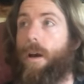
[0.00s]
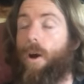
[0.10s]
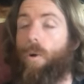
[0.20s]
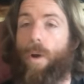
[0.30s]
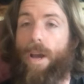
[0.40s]

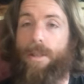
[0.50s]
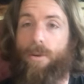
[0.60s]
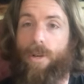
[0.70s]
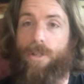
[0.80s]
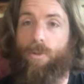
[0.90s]
a way that
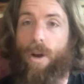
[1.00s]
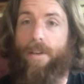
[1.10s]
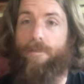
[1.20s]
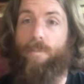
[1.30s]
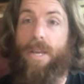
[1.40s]
we
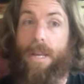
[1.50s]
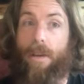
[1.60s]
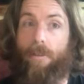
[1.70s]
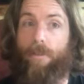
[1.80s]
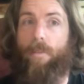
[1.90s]
derive
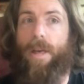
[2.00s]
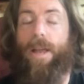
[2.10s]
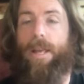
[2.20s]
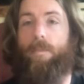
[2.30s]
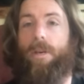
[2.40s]
meaning from
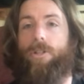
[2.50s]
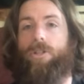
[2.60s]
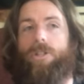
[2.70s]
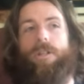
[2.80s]
that image.